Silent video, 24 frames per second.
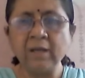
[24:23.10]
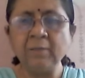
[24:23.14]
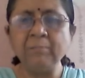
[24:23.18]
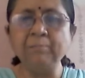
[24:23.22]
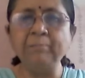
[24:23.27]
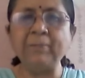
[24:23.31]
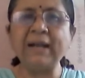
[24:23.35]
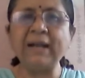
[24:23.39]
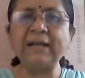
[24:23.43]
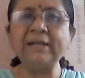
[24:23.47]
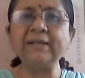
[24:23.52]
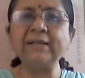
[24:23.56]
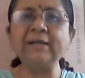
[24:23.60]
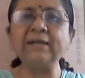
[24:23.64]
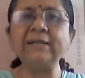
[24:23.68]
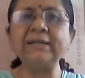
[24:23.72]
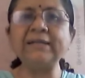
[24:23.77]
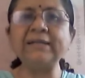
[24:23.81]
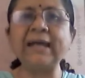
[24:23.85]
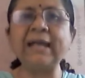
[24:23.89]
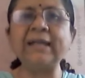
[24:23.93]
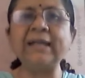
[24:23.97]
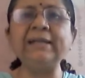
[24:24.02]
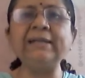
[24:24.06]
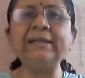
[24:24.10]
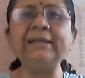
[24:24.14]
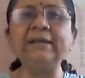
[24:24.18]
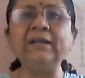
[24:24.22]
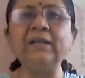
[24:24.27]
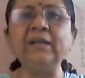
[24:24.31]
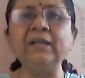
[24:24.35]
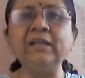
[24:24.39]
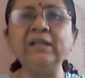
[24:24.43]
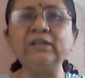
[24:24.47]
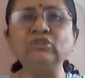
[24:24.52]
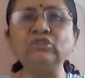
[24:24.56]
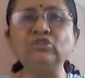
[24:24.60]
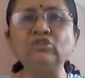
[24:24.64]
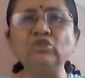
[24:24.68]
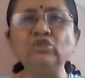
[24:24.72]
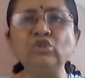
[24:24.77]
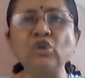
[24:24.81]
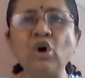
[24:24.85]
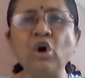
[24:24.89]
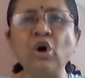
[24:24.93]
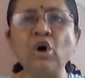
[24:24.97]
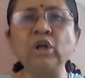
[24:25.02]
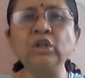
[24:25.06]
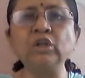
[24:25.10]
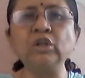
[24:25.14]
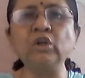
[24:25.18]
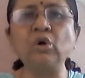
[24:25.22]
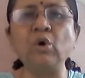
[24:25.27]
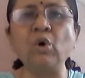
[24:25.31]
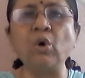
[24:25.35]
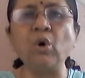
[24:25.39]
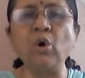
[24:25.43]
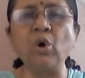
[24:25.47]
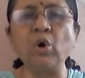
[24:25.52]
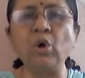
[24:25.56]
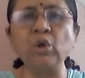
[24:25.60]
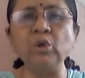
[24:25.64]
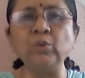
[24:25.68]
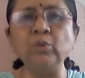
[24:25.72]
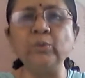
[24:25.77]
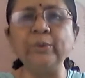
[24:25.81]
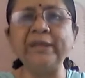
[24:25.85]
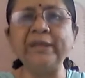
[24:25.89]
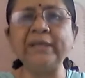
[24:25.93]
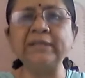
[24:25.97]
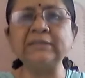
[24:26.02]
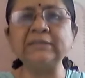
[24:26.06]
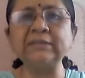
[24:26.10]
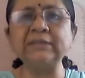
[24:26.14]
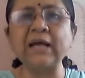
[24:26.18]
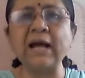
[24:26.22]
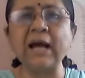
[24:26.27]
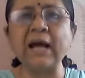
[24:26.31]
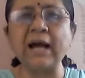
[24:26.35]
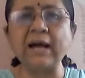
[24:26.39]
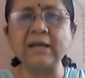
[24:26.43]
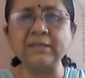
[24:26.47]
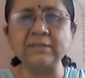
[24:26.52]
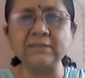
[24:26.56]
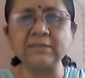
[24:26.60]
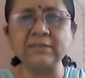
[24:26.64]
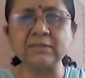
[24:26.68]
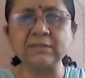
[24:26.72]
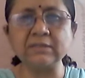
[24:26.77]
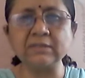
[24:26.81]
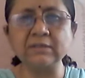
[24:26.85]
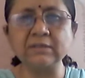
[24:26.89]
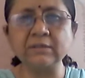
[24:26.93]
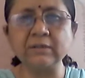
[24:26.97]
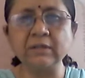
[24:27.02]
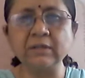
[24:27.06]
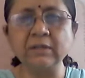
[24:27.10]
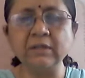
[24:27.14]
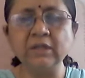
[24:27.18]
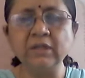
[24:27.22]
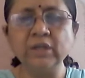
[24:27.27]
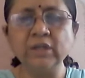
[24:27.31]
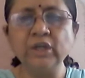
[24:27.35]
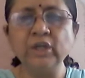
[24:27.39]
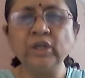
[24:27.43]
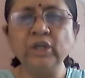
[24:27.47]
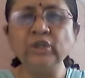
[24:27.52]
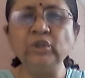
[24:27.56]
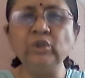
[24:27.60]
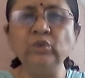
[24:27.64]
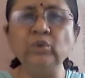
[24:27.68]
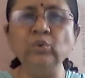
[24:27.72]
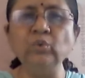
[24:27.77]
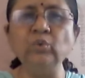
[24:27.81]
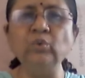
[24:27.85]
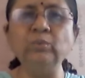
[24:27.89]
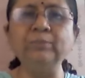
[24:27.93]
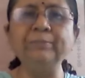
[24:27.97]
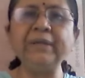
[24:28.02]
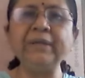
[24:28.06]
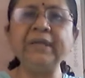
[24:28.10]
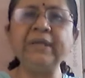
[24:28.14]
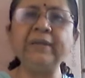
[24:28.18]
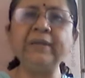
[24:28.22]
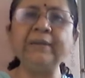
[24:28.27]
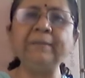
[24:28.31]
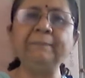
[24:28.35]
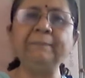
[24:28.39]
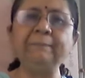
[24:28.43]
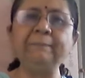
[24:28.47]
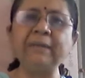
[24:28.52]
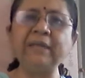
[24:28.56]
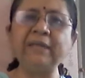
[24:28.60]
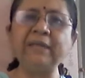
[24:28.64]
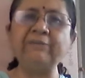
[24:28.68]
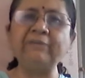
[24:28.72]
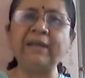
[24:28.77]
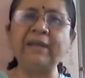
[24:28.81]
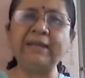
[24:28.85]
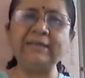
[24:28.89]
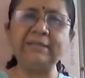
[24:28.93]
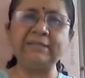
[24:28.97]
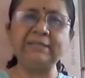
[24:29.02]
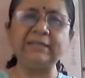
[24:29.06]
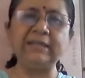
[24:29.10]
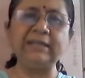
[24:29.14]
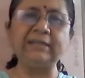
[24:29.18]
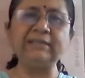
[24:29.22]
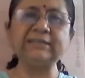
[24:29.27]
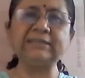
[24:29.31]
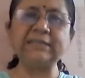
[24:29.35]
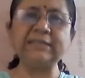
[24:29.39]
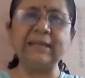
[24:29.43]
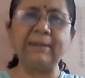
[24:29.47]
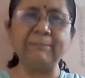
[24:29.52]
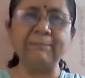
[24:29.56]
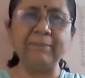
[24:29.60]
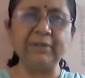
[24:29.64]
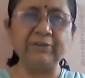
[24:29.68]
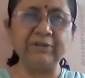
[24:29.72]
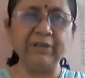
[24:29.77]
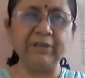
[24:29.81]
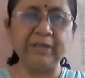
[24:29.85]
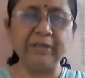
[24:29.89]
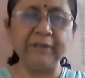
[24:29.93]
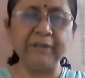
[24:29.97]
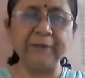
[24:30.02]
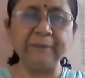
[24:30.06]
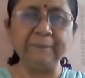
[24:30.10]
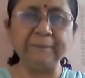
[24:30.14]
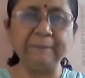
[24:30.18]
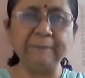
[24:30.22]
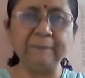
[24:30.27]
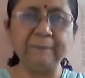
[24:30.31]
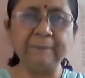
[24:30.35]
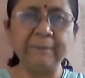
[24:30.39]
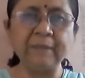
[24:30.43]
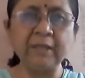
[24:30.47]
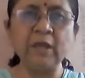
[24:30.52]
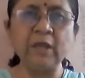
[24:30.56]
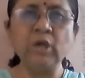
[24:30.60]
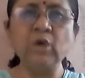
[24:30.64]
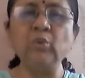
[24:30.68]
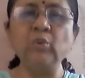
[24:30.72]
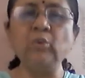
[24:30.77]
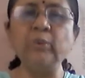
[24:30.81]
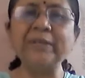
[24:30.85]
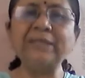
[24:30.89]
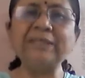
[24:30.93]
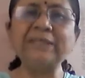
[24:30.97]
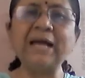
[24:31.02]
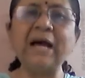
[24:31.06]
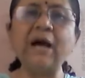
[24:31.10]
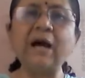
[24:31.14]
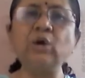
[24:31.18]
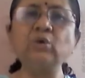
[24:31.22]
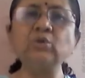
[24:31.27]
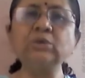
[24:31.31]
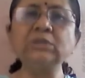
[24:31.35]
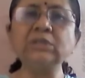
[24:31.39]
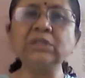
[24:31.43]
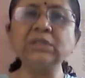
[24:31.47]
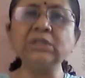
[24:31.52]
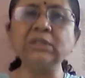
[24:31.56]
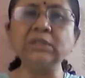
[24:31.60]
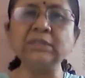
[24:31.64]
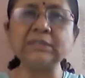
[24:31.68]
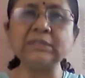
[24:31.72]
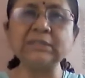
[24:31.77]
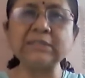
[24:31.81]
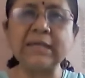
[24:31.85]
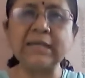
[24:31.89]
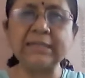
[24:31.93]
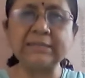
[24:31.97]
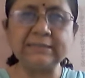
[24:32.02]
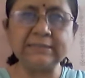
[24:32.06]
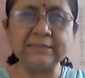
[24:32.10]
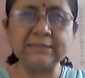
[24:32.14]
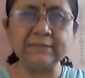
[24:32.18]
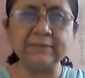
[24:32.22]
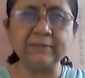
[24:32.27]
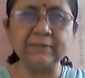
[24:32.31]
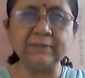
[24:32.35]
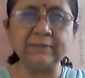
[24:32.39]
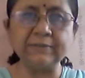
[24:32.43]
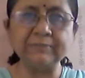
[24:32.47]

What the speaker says: But a title is not always asked. You may be writing summary without a title